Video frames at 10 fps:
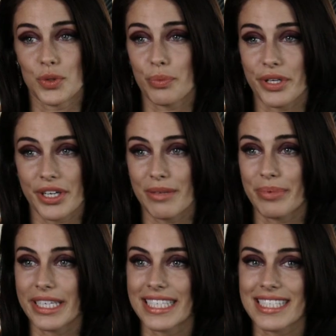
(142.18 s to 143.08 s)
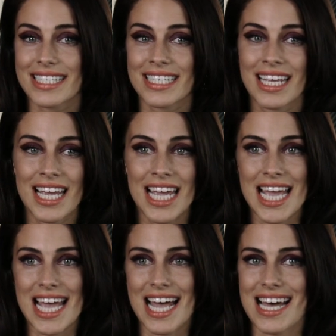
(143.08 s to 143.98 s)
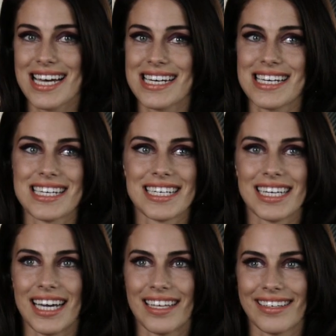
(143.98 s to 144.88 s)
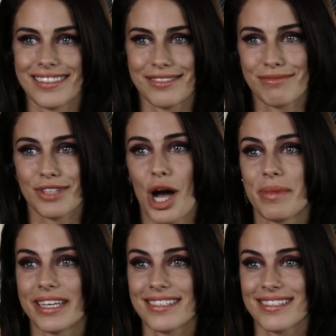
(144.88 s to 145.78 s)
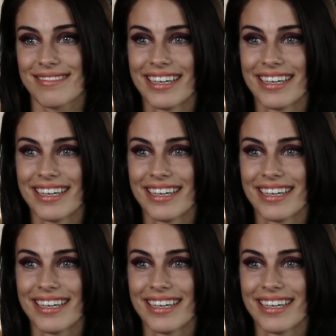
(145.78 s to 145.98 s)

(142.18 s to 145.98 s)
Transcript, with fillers: do a period piece. Uh, I like comedies.